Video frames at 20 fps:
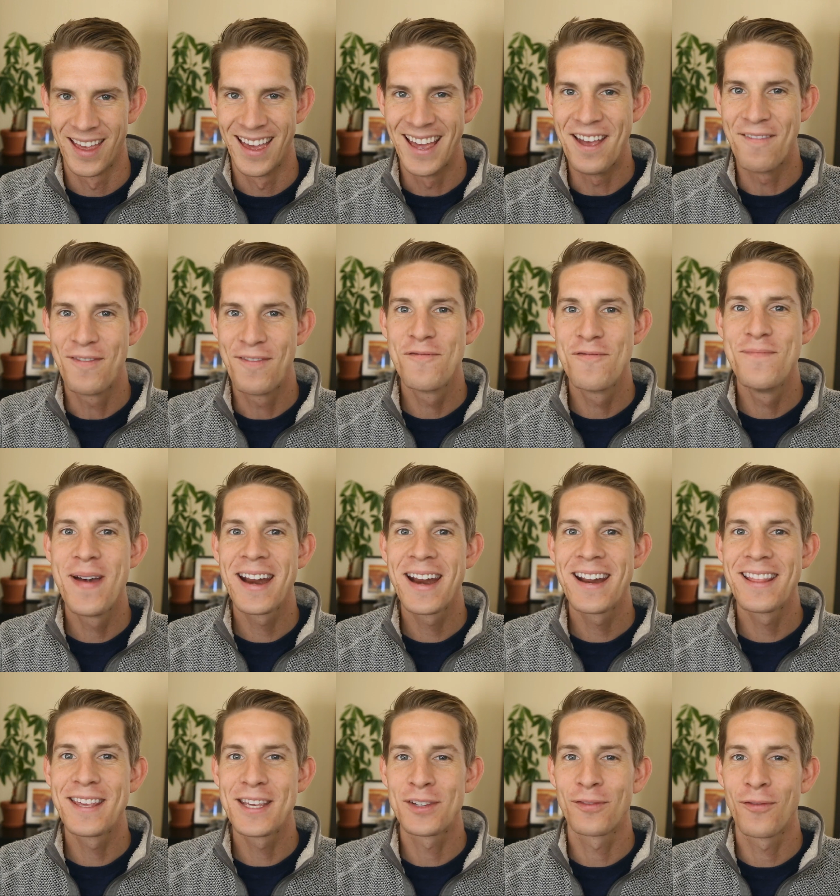If you've made it
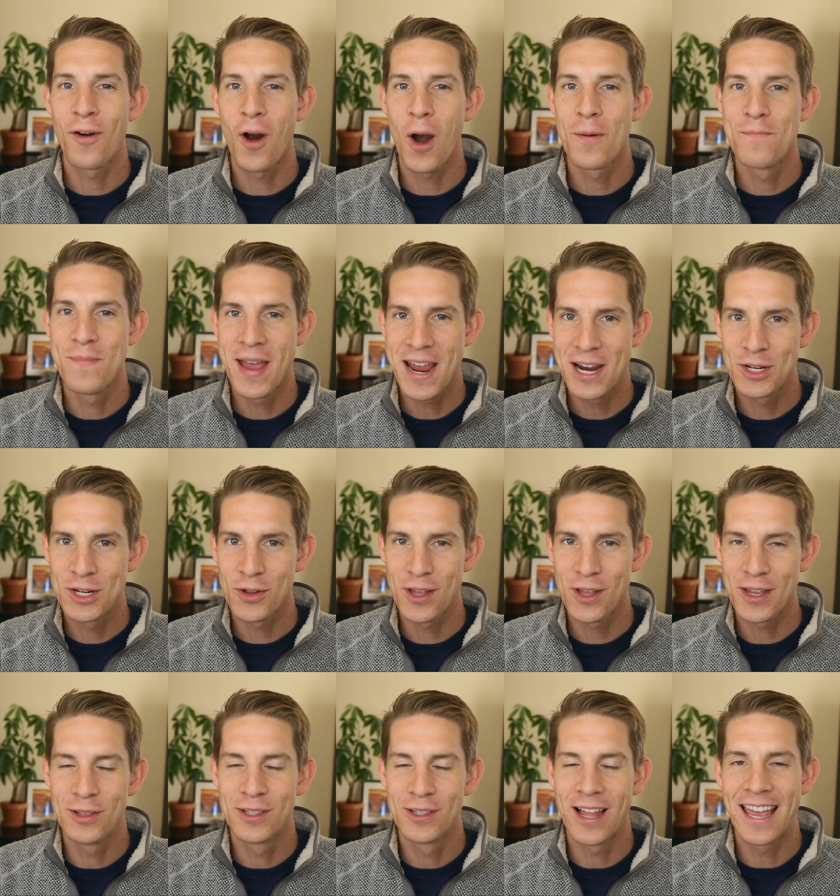this far, make sure that
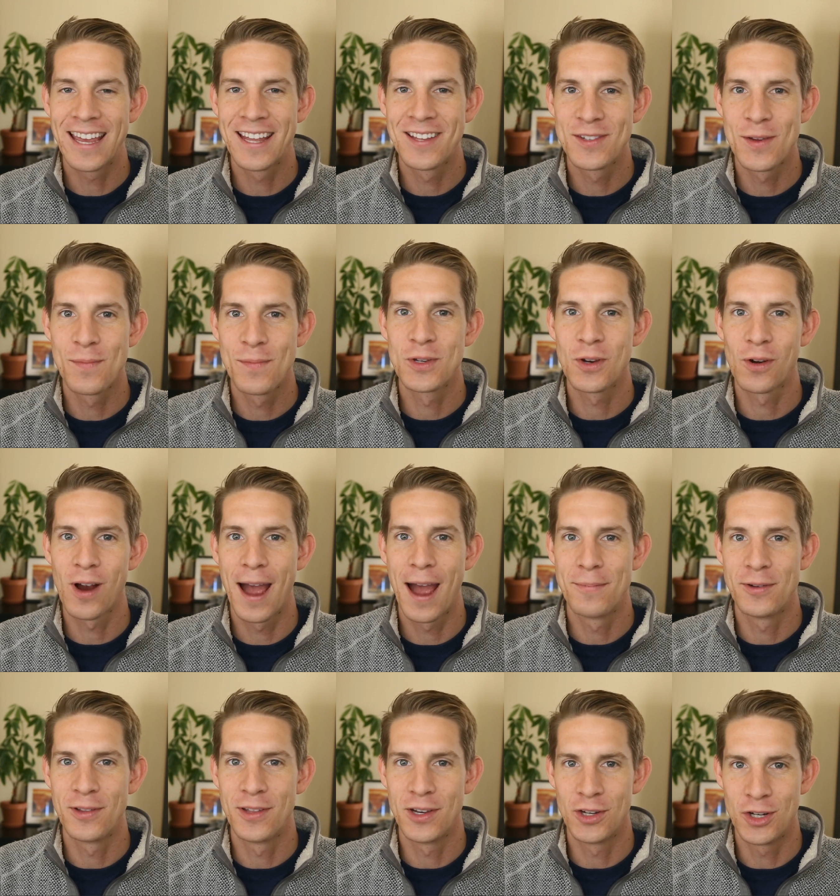you like and subscribe to
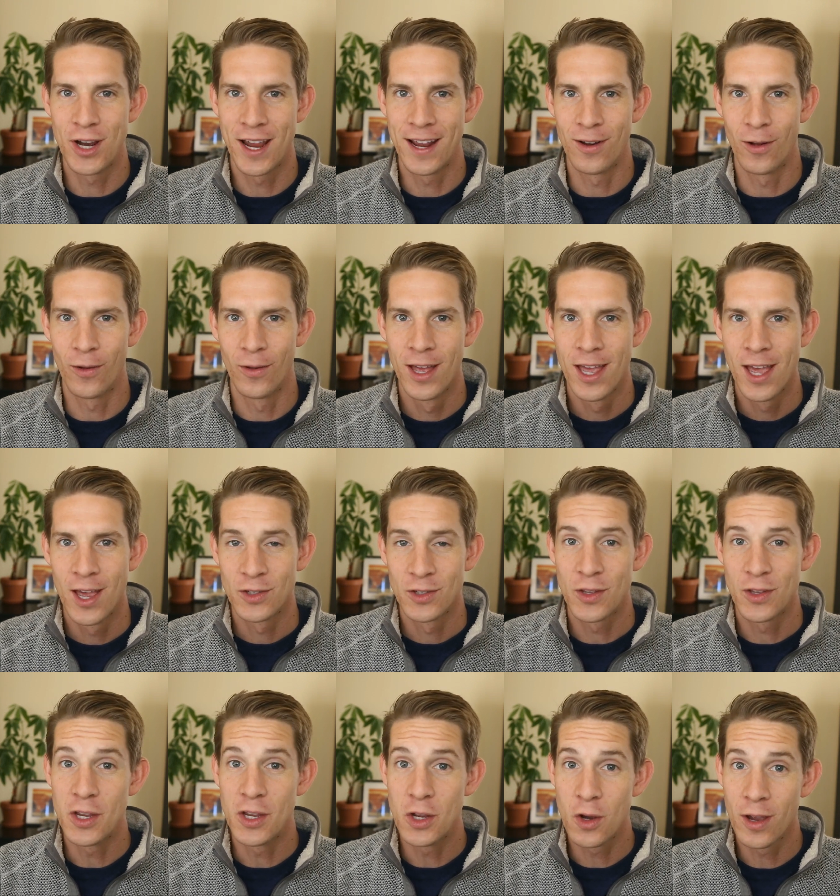the channel so that
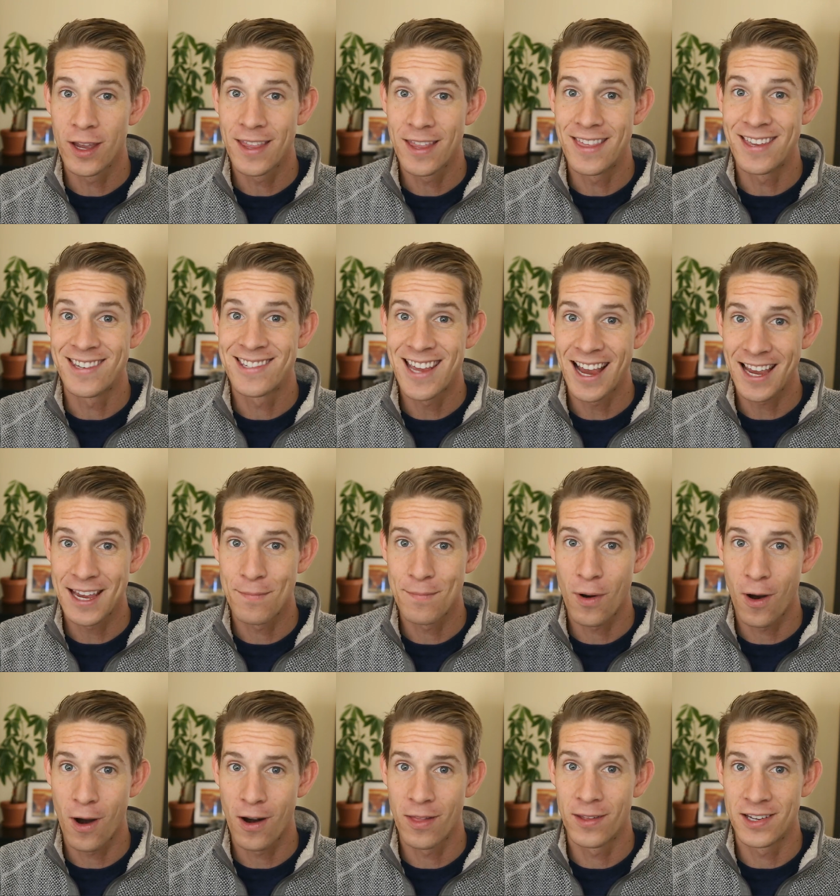you can get the second
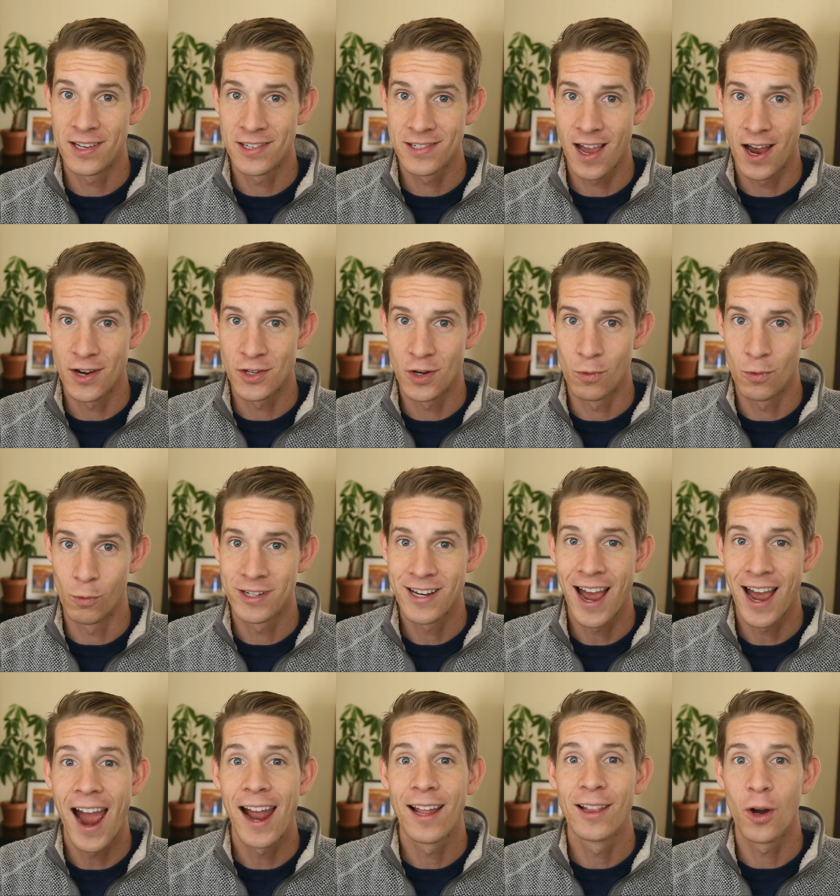part of the discussion where
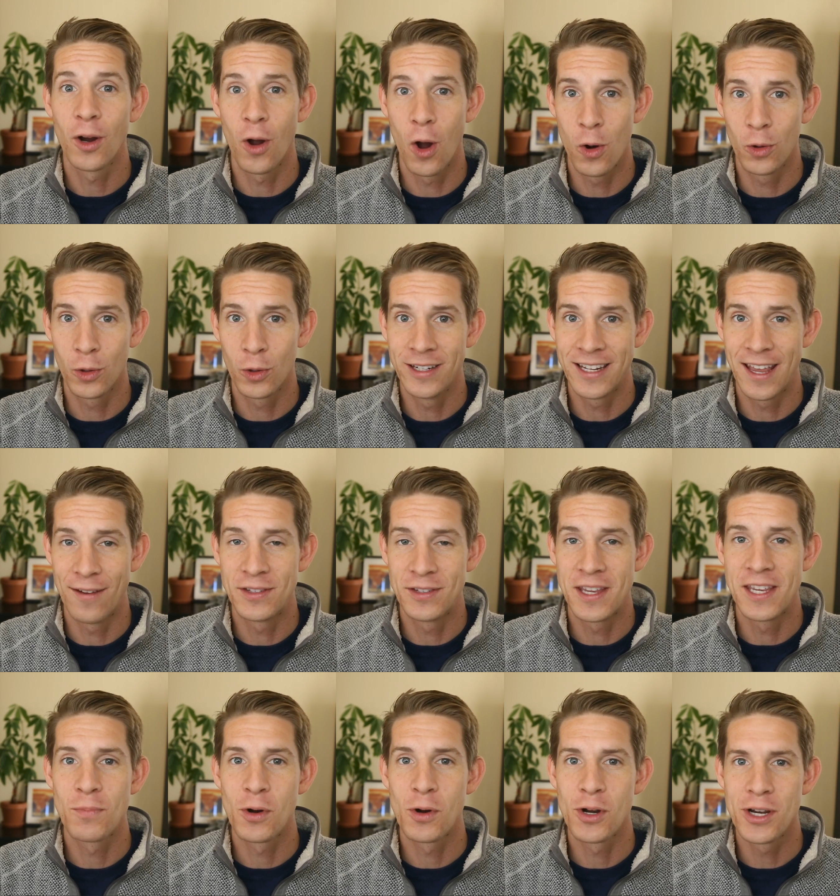Tyler Okland gives his
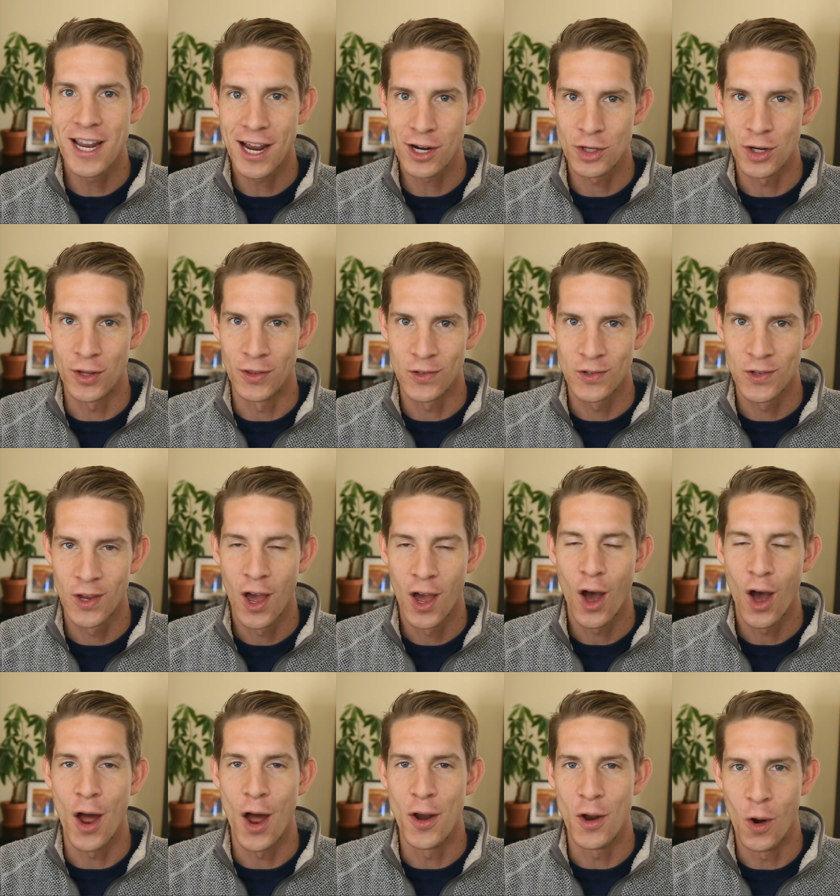predictions
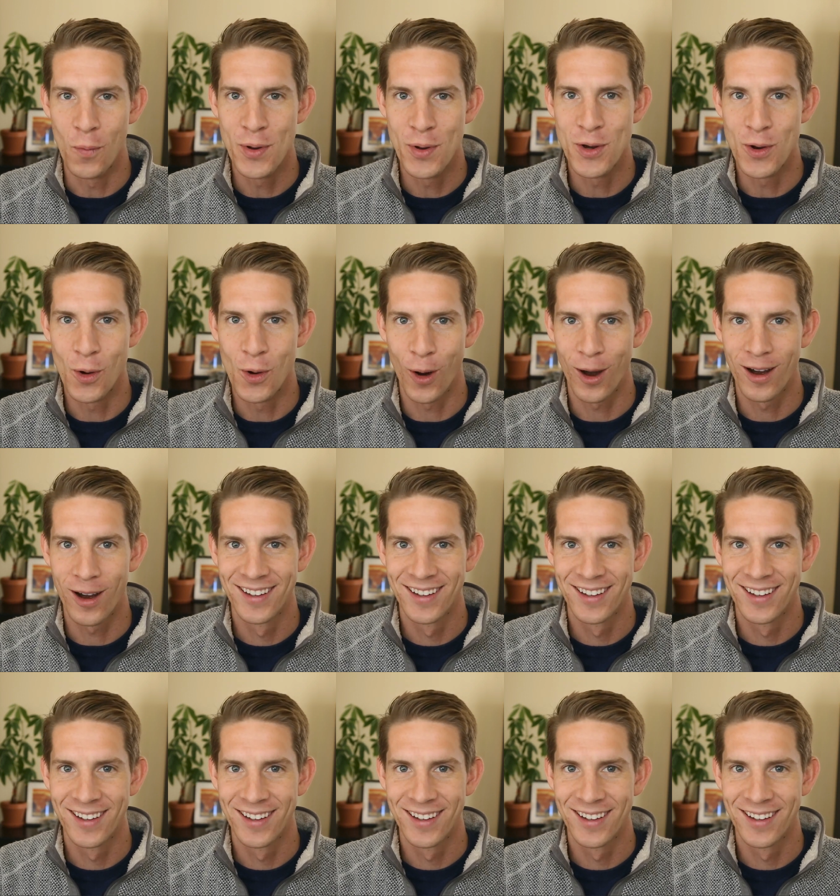on Opendoor.